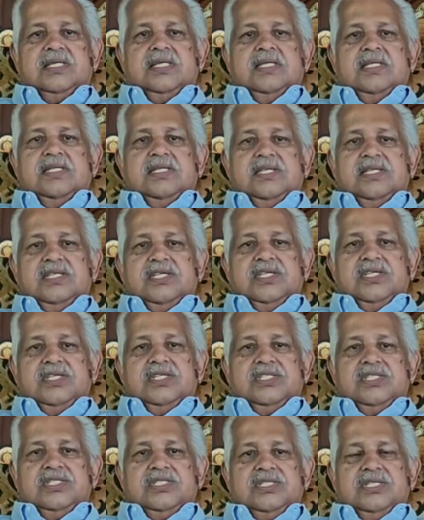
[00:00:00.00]

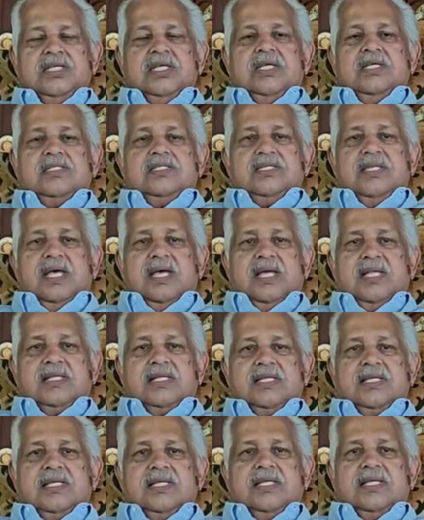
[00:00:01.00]
is
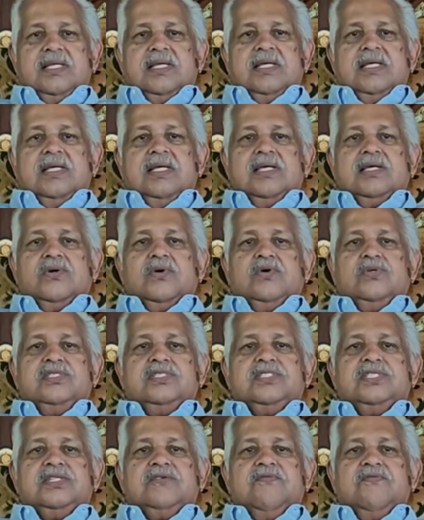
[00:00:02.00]
that a
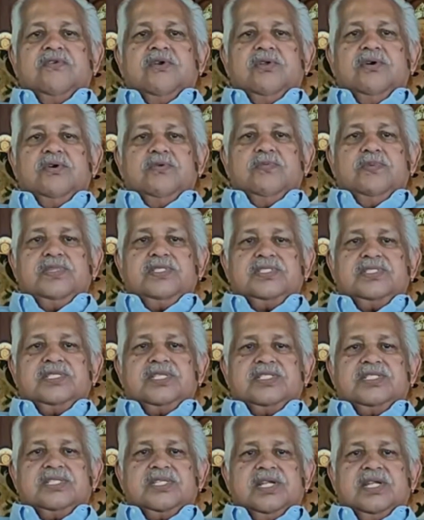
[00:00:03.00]
constant follow-up is
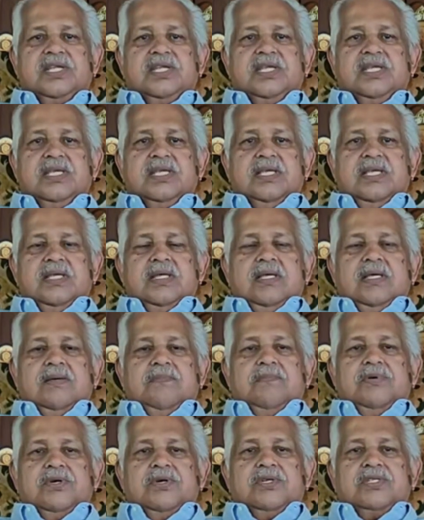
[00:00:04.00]
necessary,
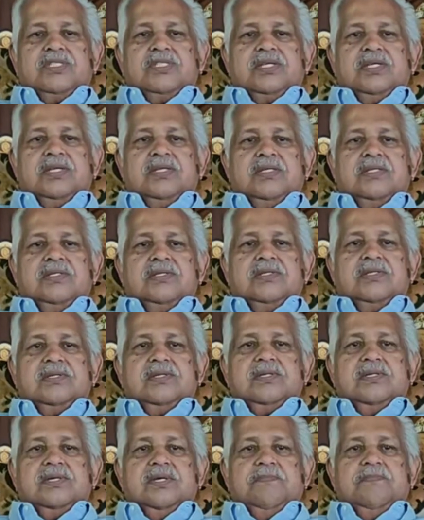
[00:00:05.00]
because
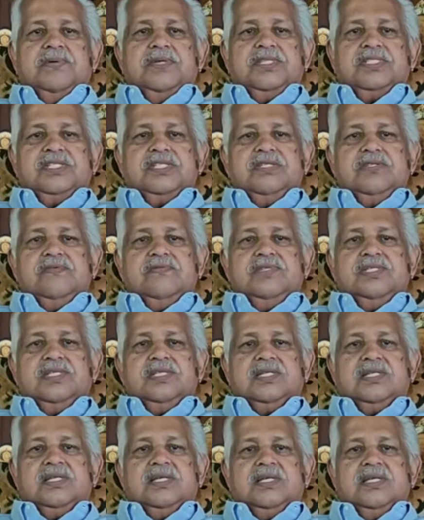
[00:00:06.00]
a patient with
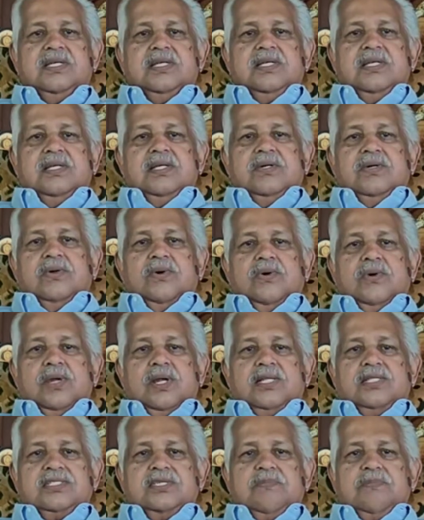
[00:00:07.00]

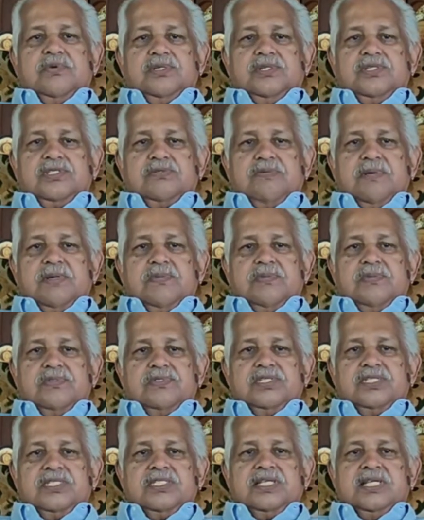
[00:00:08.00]
oral submucous
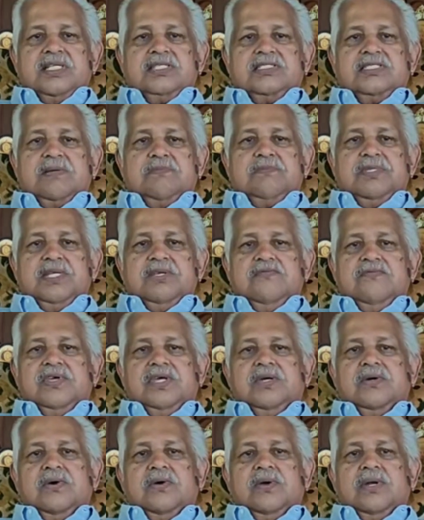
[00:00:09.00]
fibrosis has something we
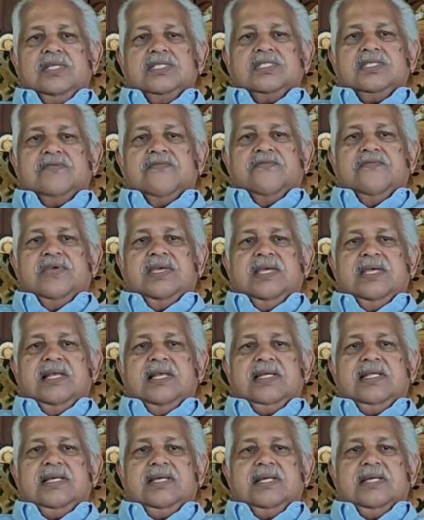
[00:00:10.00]
call as a
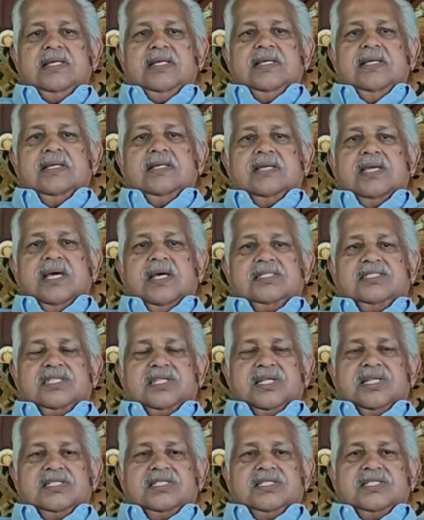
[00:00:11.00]
field
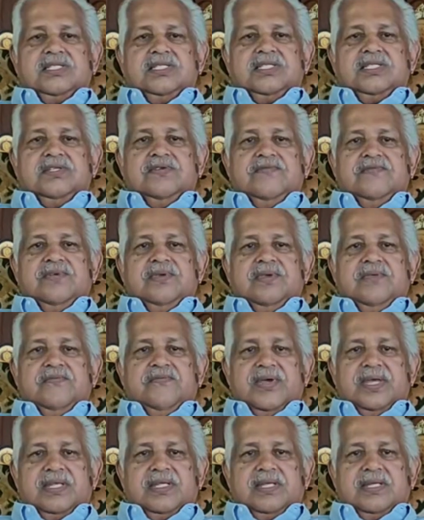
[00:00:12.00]
cancerization
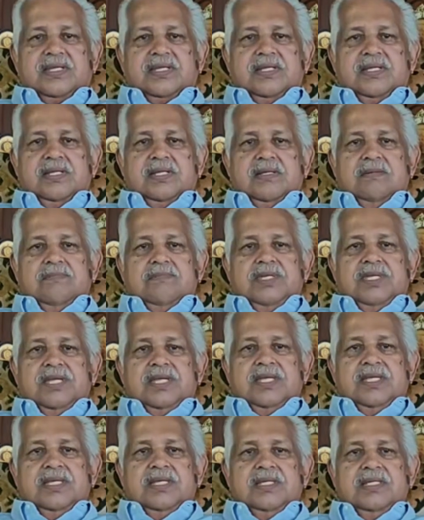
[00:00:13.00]
effect,
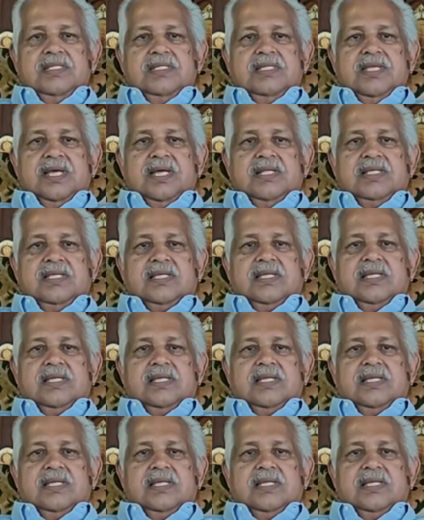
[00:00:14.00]
meaning that